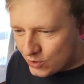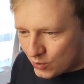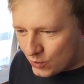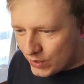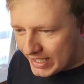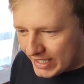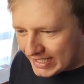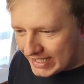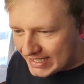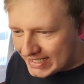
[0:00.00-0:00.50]

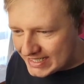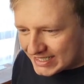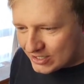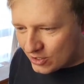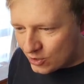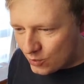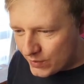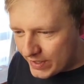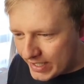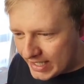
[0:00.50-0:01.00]

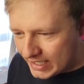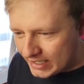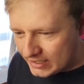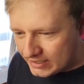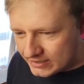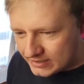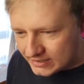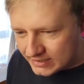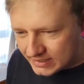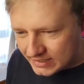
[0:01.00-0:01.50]
it.
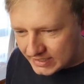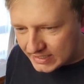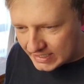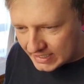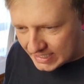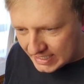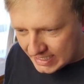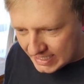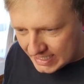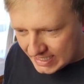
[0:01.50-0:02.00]

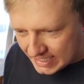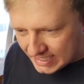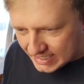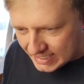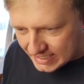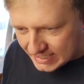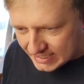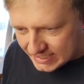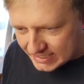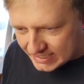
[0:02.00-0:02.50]

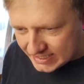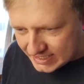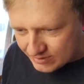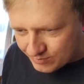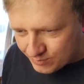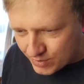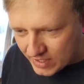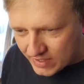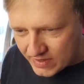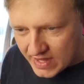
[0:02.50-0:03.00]
Just
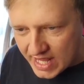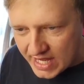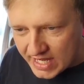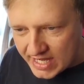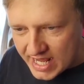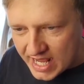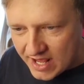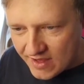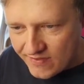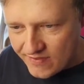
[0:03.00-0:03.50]
bring that
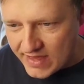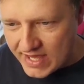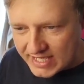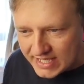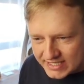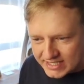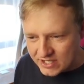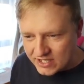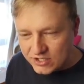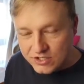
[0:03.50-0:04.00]
down there
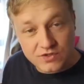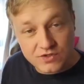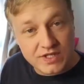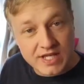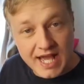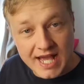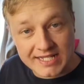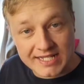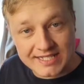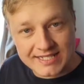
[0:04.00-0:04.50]
so you
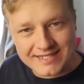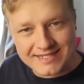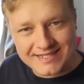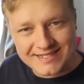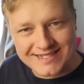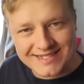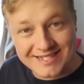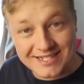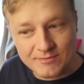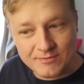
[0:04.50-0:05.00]
guys can
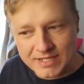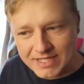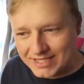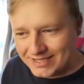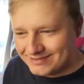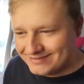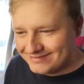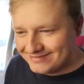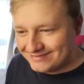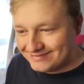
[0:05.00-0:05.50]
see
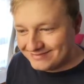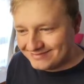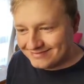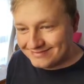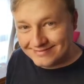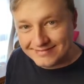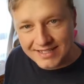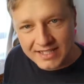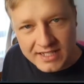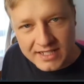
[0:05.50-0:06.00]
me.
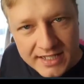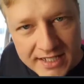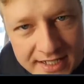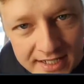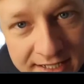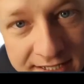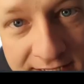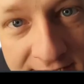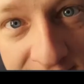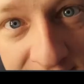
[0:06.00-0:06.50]

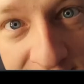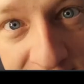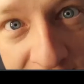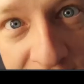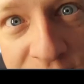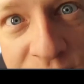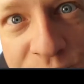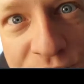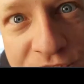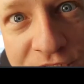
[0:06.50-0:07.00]
Can
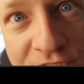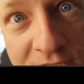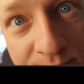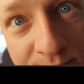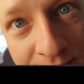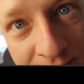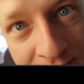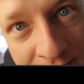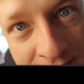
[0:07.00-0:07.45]
you see me?